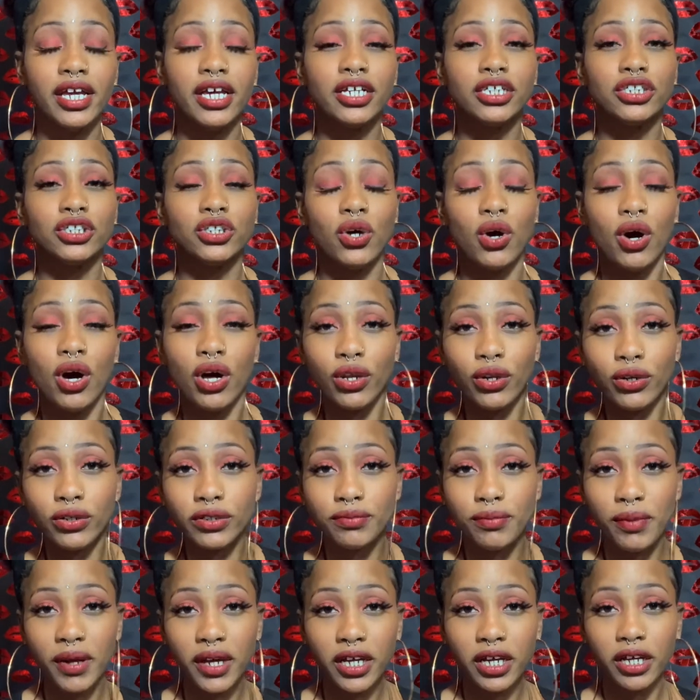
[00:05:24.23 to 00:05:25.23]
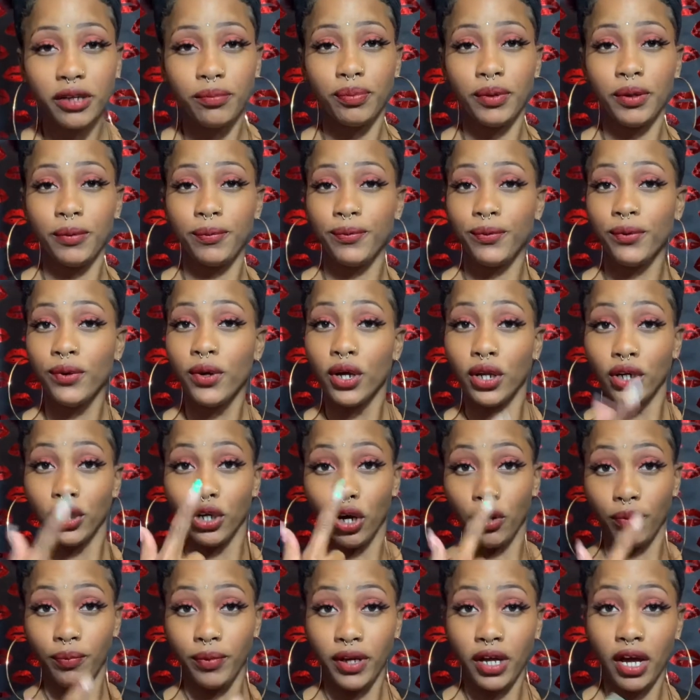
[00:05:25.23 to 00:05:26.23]
So all those makeup people,
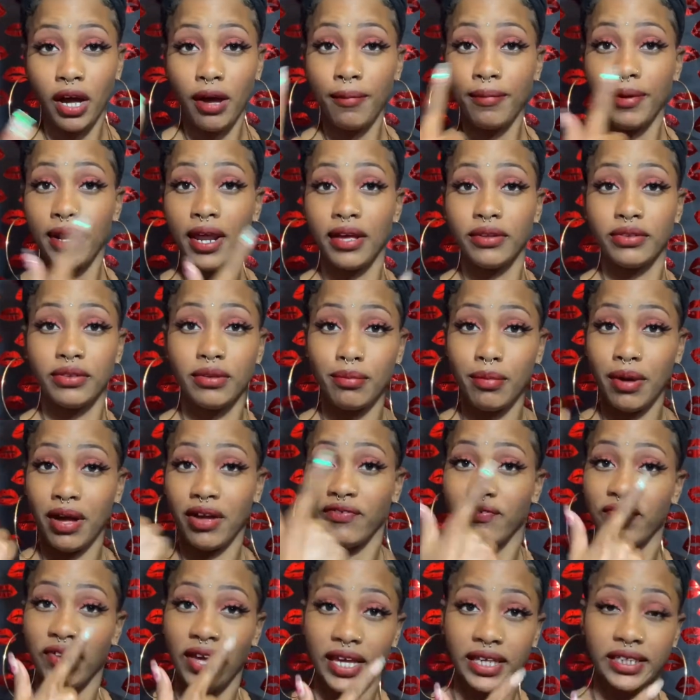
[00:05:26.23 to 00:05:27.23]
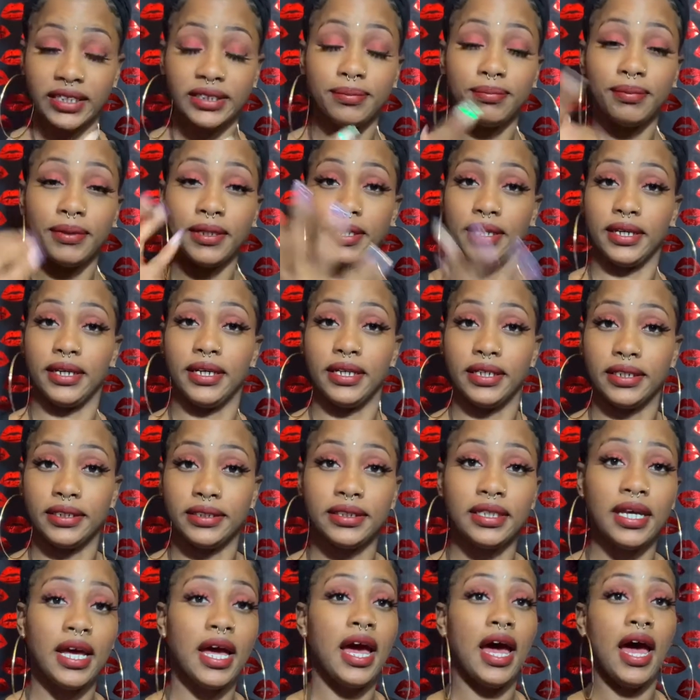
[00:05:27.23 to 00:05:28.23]
don't be coming after my face because
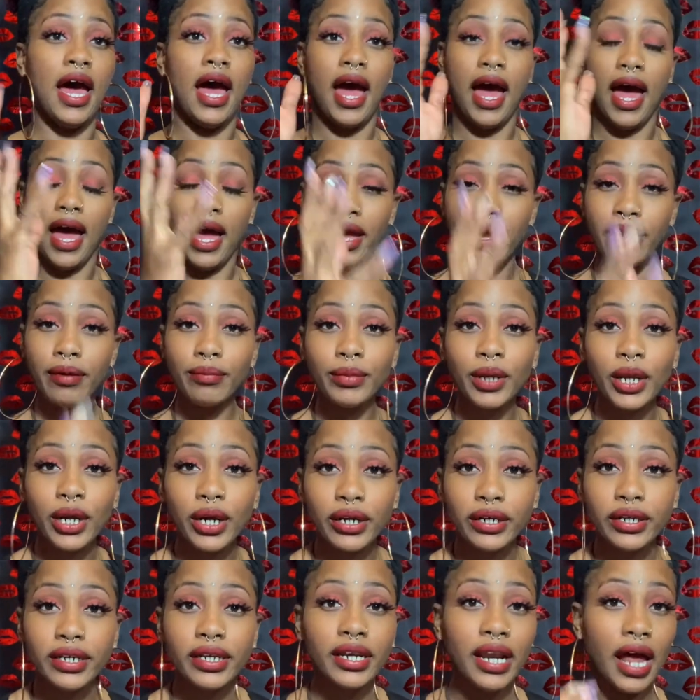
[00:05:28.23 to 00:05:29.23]
I am learning.